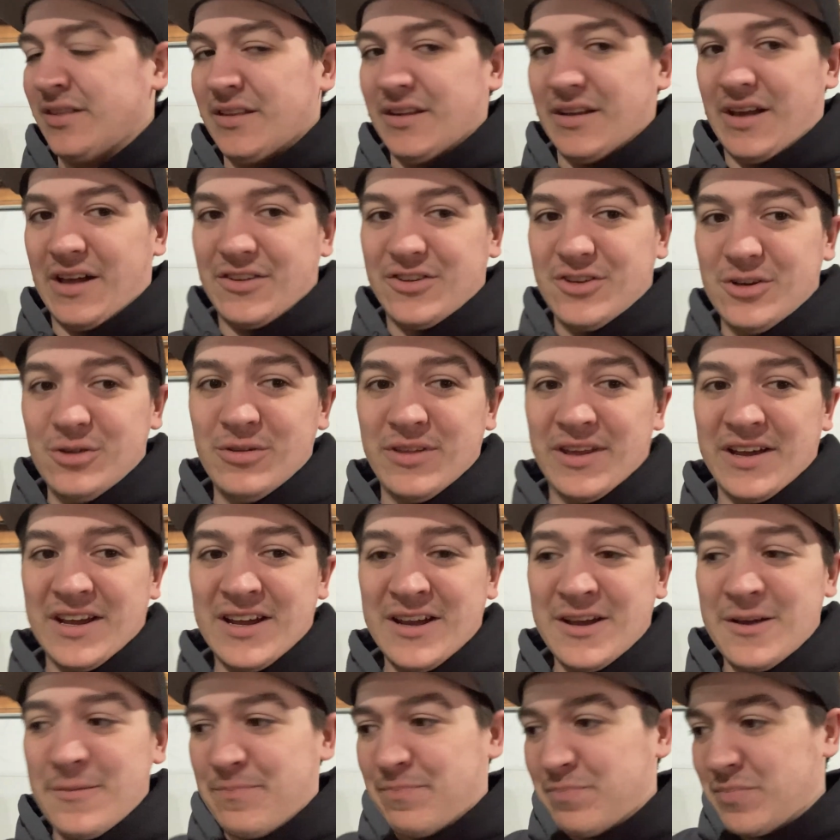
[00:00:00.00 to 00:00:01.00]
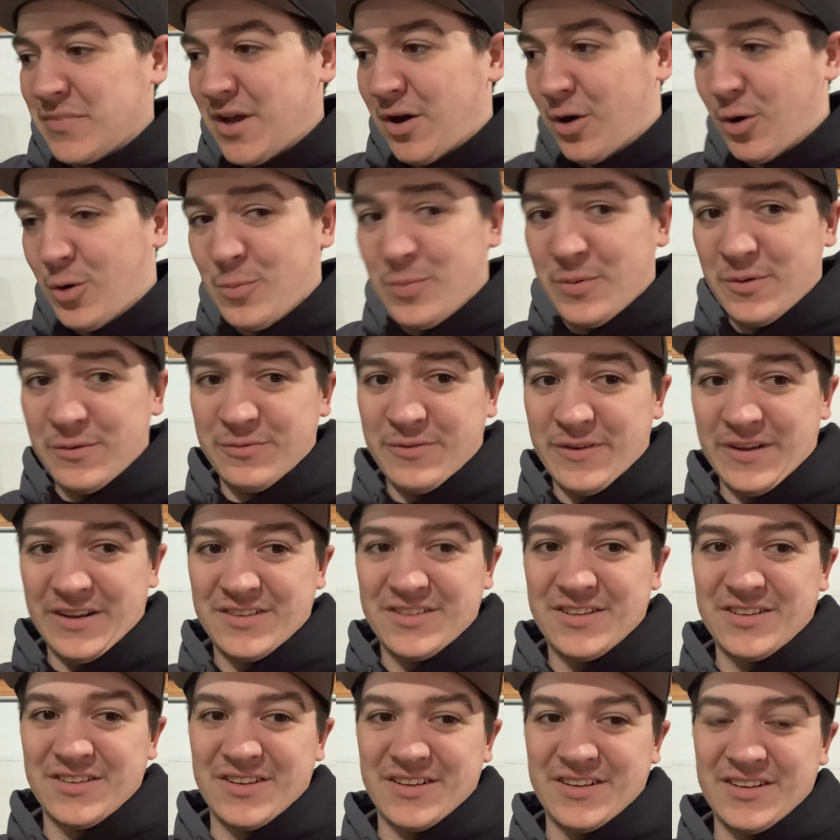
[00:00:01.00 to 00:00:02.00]
I'll do that, hope it
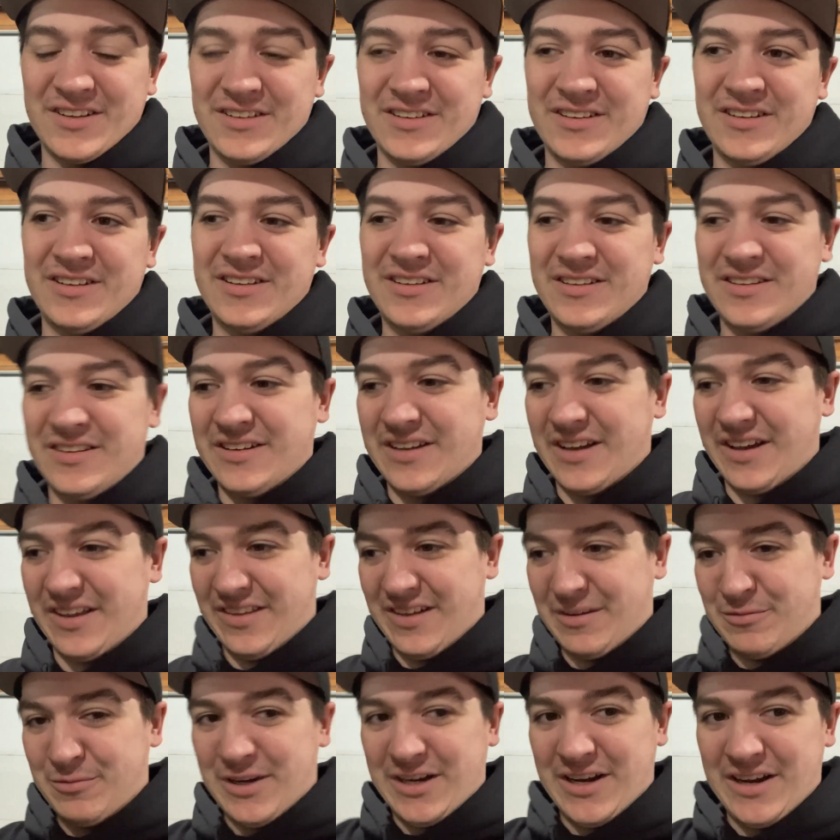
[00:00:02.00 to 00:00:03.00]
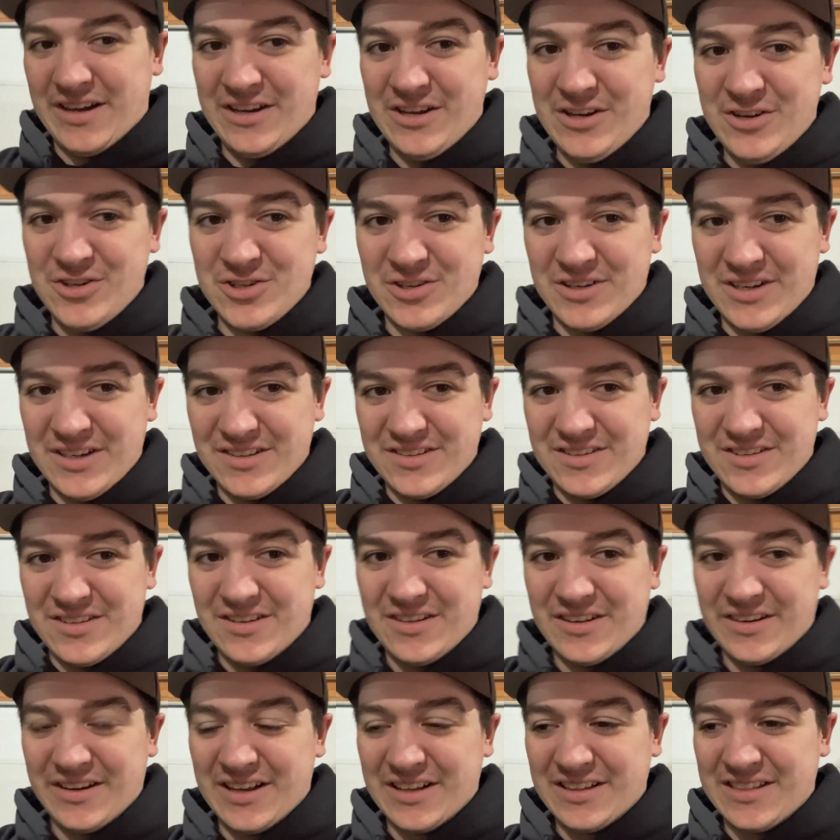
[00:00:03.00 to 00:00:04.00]
fixes it, and then we got U-joints,
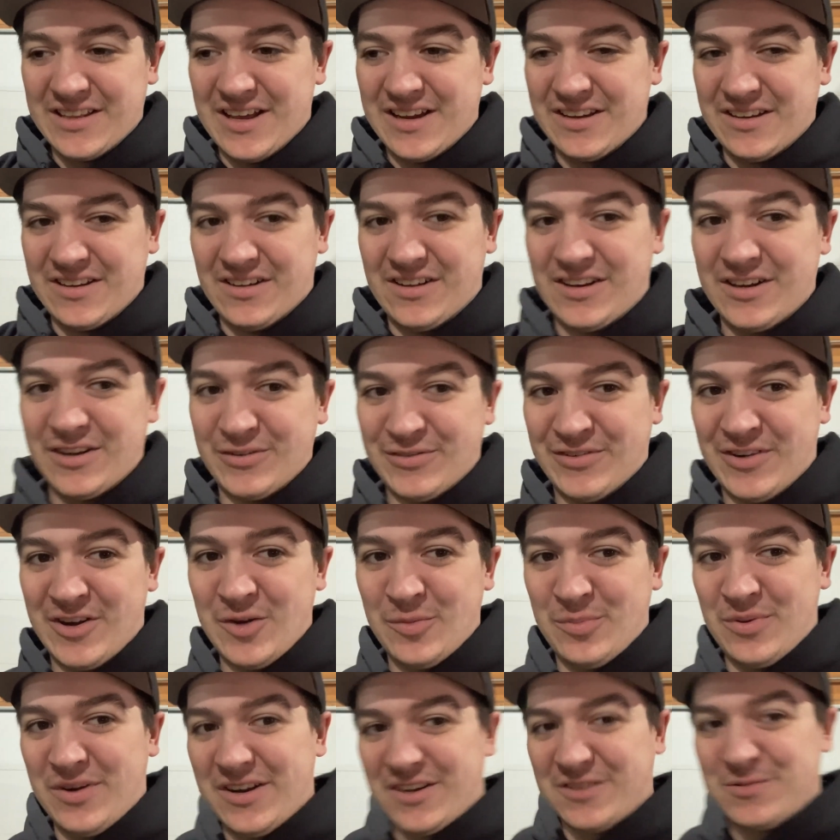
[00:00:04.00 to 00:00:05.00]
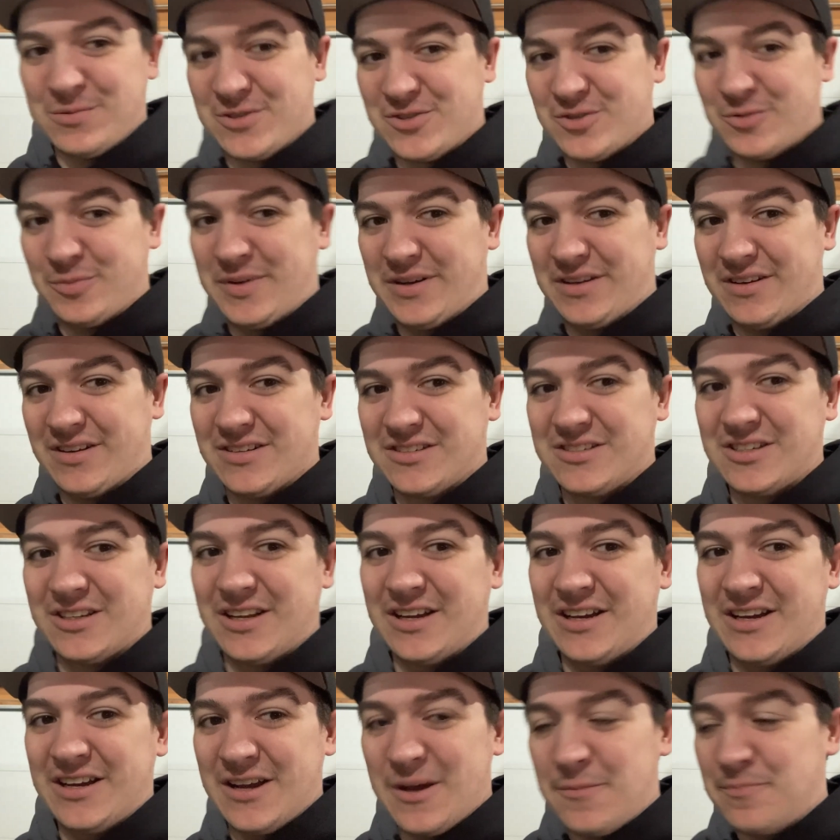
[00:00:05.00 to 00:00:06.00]
get that done, rear brakes, which will be done
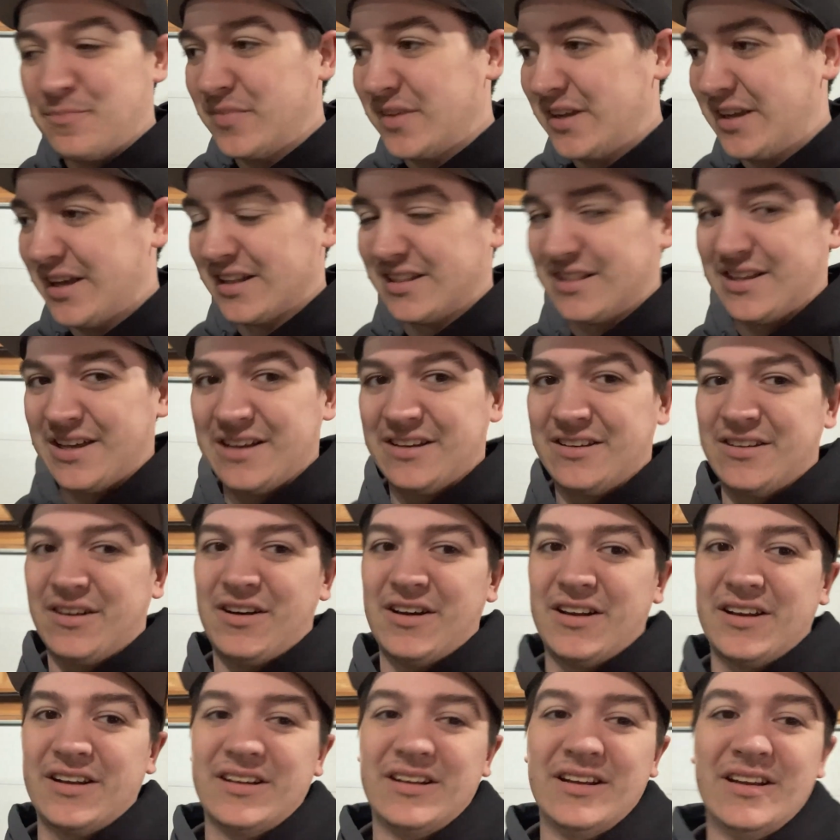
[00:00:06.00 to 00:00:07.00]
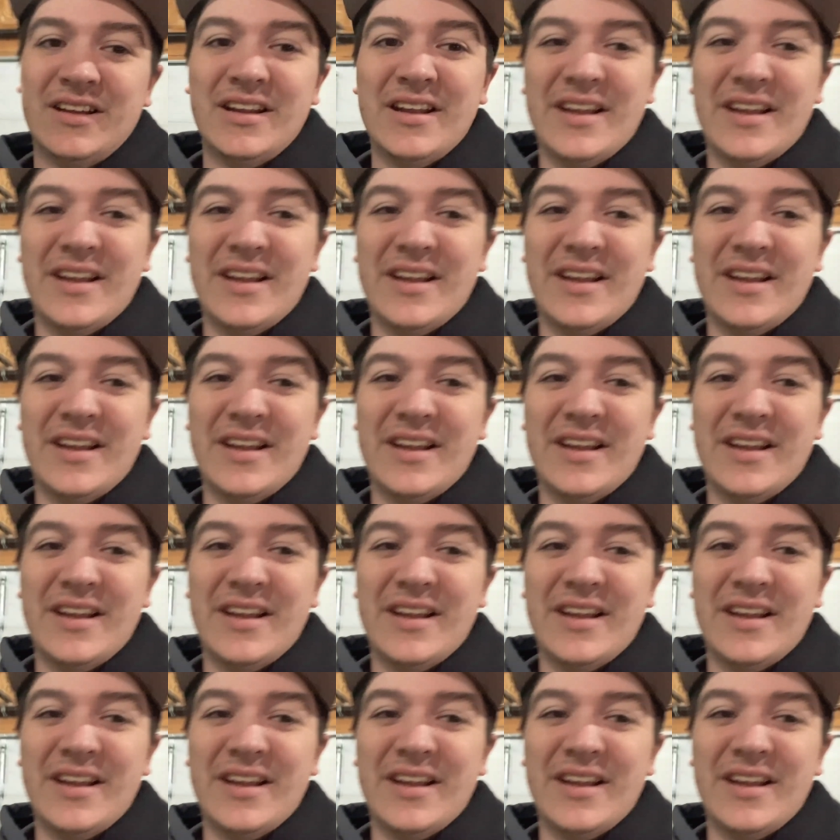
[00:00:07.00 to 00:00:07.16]
today, get that done,